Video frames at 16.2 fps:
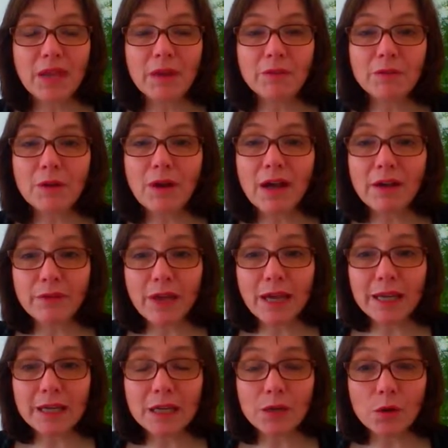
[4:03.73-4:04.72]
if you have
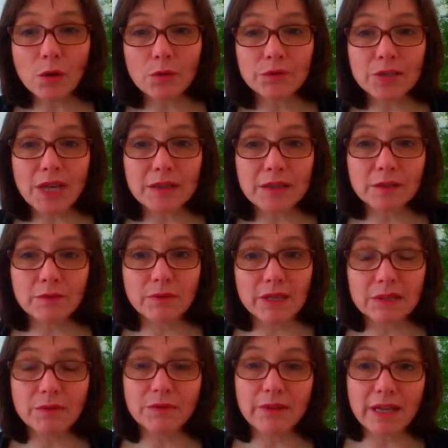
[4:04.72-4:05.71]
any contacts
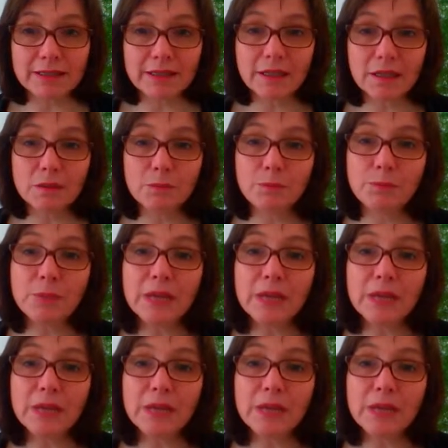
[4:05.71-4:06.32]
with the Vatican,